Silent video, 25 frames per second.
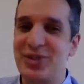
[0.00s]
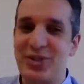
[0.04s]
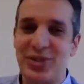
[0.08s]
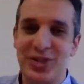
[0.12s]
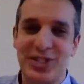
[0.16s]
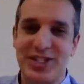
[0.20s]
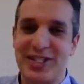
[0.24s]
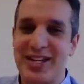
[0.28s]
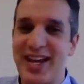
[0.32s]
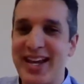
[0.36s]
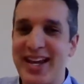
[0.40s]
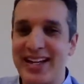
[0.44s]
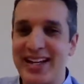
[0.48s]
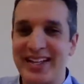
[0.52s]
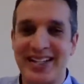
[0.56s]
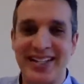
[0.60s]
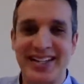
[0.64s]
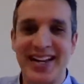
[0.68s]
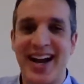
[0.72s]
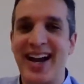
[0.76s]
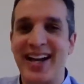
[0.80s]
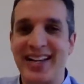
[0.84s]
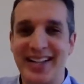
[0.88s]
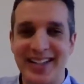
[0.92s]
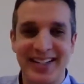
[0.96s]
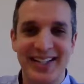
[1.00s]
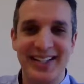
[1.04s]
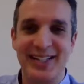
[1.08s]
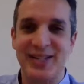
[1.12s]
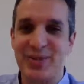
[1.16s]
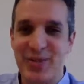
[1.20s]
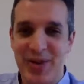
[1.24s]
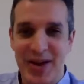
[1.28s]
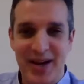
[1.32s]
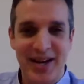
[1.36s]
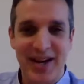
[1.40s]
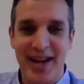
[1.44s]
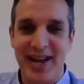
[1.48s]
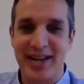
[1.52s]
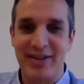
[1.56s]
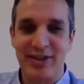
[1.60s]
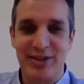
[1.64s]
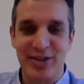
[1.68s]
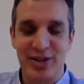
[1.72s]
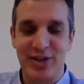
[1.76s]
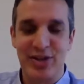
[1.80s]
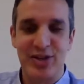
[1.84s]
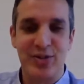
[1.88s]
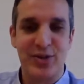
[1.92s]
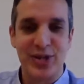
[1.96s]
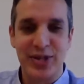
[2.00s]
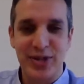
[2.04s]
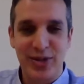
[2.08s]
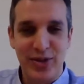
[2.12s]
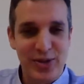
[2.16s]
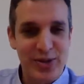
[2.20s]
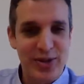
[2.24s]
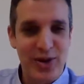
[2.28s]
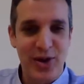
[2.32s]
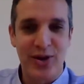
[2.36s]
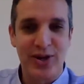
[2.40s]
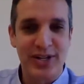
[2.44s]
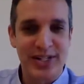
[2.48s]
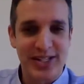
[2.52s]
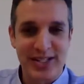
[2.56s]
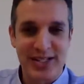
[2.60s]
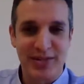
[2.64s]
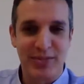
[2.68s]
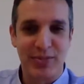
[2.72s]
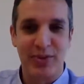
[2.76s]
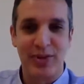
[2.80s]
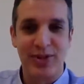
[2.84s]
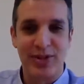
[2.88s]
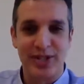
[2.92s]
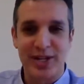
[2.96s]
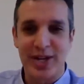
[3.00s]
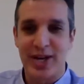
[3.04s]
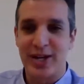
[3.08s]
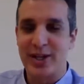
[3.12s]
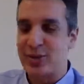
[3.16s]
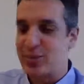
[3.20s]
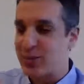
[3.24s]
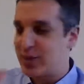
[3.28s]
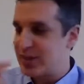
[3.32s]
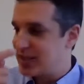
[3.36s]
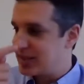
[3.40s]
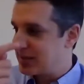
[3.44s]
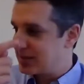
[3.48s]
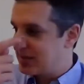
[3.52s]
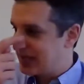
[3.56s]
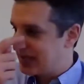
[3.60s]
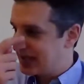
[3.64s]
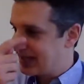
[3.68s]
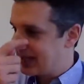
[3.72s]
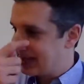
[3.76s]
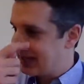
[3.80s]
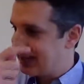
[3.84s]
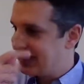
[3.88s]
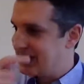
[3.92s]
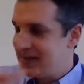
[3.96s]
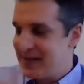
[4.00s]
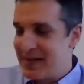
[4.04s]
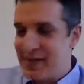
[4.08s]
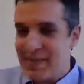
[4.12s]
Just take a stylus. Why can't you just do it? It already supports touch. What's the big deal?